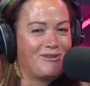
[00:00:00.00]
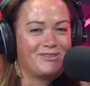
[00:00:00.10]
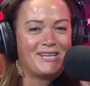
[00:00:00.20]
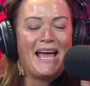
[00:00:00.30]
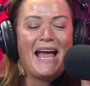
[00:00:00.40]
of
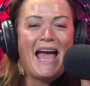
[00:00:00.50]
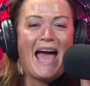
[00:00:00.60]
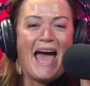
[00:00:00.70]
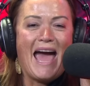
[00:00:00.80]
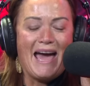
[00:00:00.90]
it
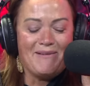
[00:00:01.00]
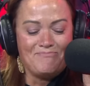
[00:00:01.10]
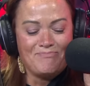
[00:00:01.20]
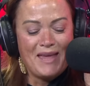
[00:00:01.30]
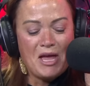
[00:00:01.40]

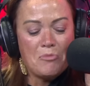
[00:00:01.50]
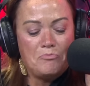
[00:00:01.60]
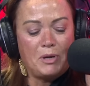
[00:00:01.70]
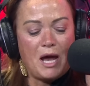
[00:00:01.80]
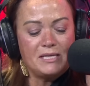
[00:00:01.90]
um,
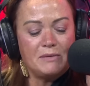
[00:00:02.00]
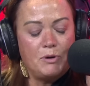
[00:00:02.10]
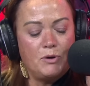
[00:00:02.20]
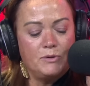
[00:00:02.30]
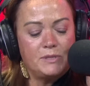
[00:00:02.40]
but i
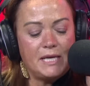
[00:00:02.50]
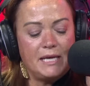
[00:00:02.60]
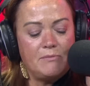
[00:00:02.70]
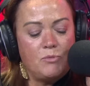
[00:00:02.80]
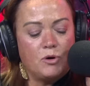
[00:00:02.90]
suppose
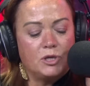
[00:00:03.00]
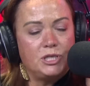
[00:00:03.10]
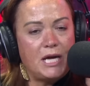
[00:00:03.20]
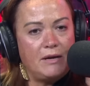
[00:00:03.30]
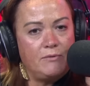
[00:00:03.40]
in a more
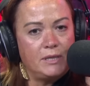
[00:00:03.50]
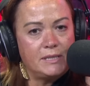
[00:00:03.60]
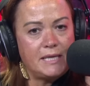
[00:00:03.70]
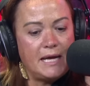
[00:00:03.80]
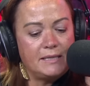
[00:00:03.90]
general
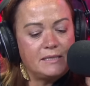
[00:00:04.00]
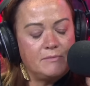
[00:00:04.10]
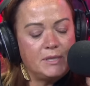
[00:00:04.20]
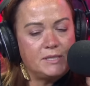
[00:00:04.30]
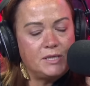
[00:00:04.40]
sense
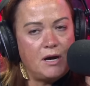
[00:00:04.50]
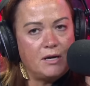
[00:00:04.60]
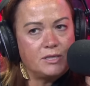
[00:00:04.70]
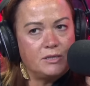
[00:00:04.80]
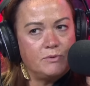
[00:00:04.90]
and we
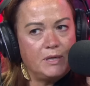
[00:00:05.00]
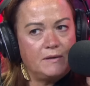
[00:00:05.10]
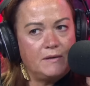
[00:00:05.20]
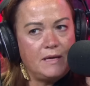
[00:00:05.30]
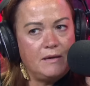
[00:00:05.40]
started
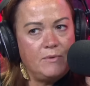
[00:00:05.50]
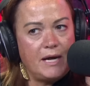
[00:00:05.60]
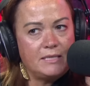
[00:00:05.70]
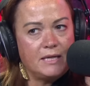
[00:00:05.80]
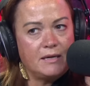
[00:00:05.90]
with the
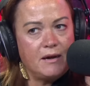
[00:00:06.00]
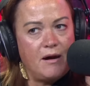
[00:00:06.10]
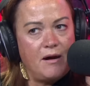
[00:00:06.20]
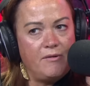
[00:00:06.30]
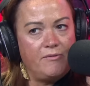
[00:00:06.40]
wedding
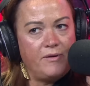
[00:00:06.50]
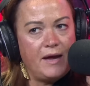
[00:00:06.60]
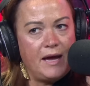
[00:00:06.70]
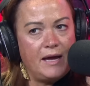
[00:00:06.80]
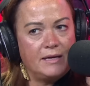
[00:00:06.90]
of
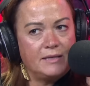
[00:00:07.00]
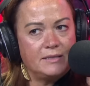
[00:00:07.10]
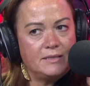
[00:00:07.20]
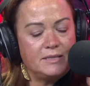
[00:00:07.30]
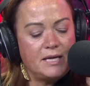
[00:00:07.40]
uh,
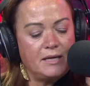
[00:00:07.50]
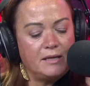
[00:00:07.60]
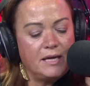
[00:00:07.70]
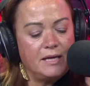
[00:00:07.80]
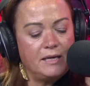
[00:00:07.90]

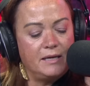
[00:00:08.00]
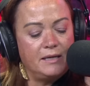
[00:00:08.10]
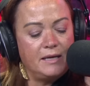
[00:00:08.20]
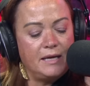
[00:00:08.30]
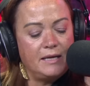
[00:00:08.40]
daniel
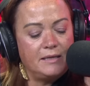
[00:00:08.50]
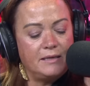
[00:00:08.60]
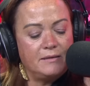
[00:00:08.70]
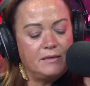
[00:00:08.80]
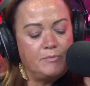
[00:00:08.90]
kinahan
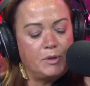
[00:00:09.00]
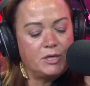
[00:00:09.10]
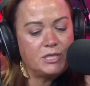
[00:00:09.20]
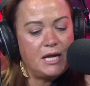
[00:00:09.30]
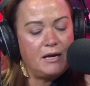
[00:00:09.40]
in the
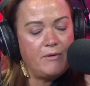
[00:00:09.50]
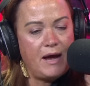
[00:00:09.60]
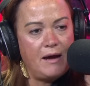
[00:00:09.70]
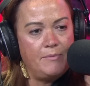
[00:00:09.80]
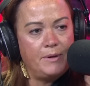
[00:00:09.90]
burj al
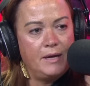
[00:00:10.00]
arab